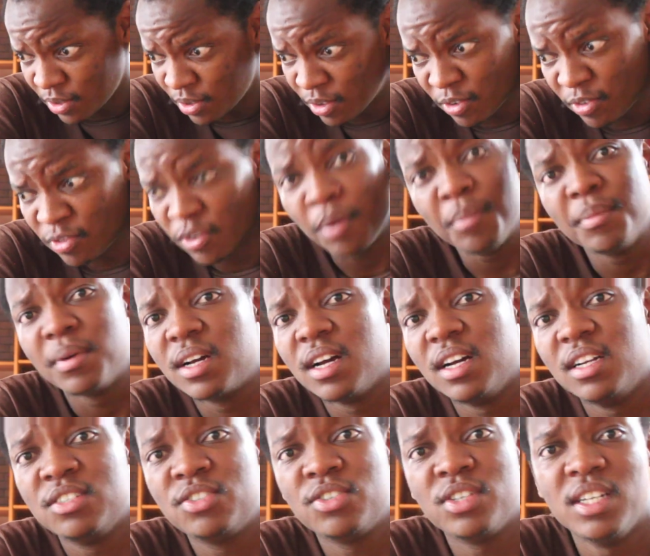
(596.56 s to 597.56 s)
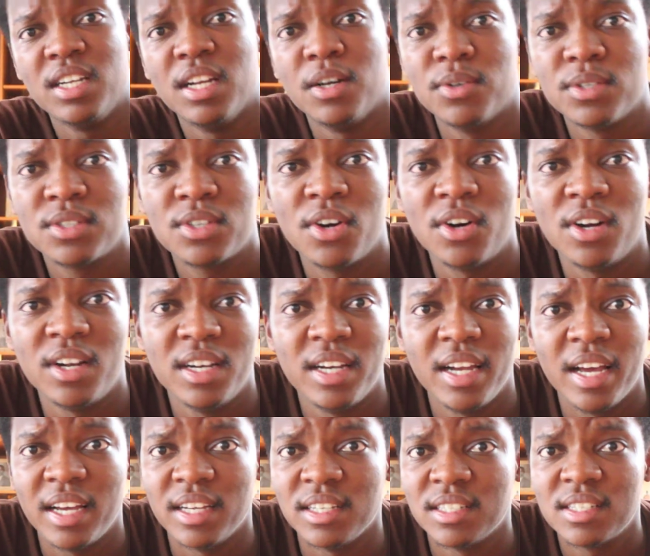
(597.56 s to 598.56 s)
from a country that was
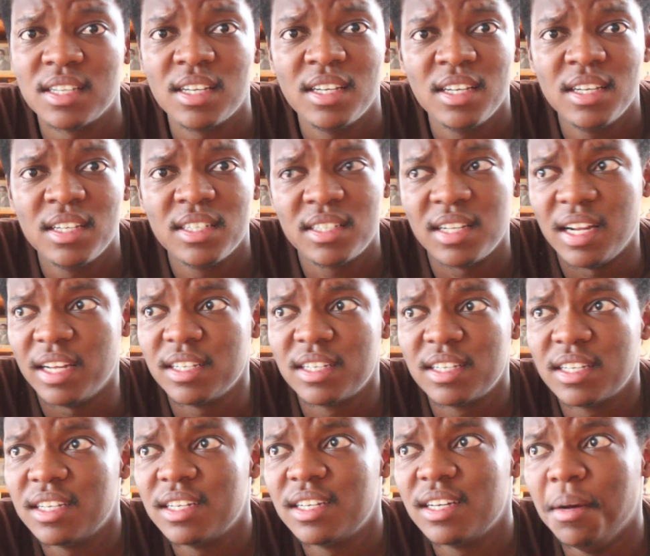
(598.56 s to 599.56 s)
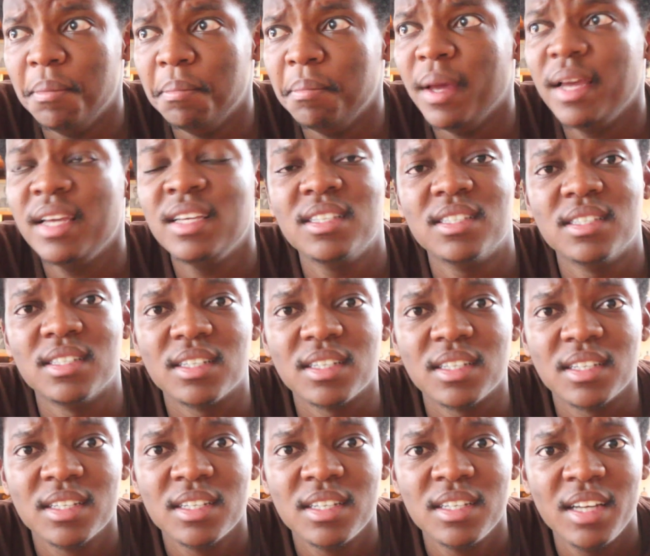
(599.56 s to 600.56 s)
colonized, it's like amazing.
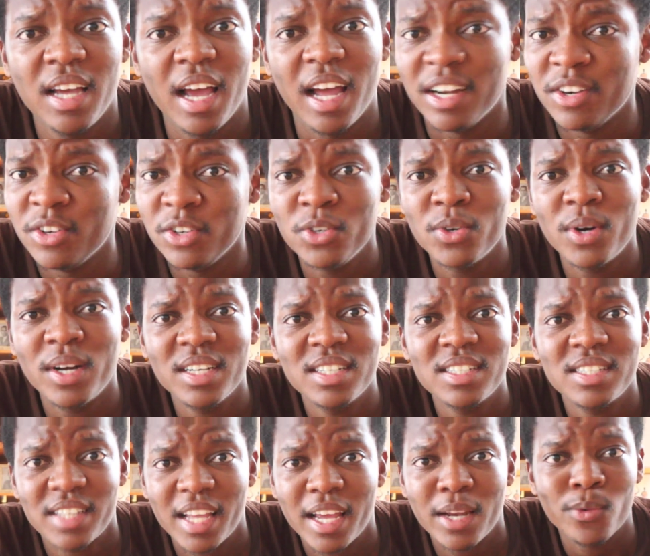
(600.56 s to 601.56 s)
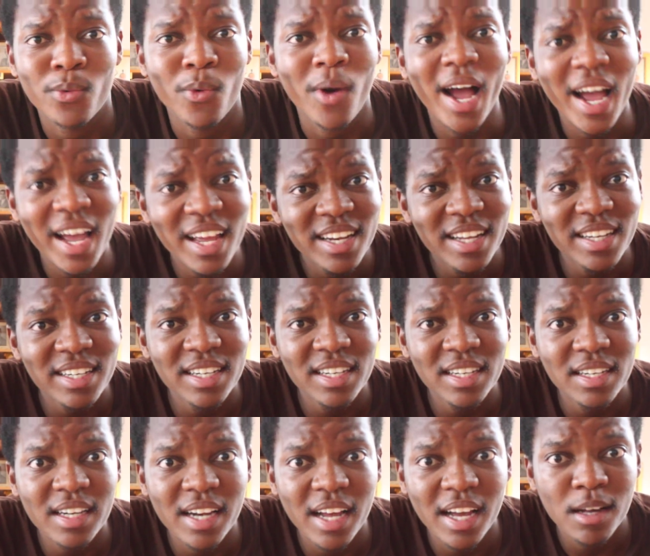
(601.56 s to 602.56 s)
And you understand why they
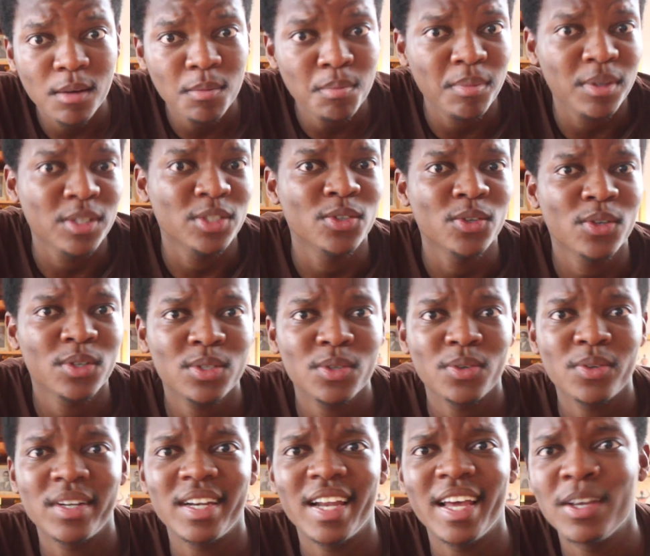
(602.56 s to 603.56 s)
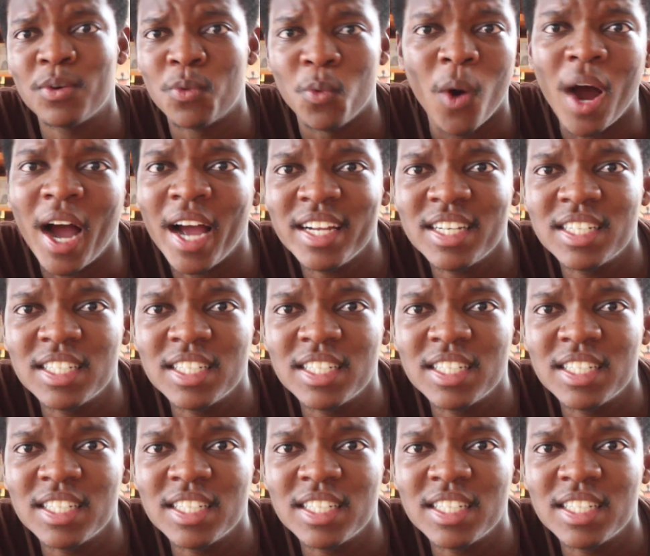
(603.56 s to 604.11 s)
didn't help, but you also like, why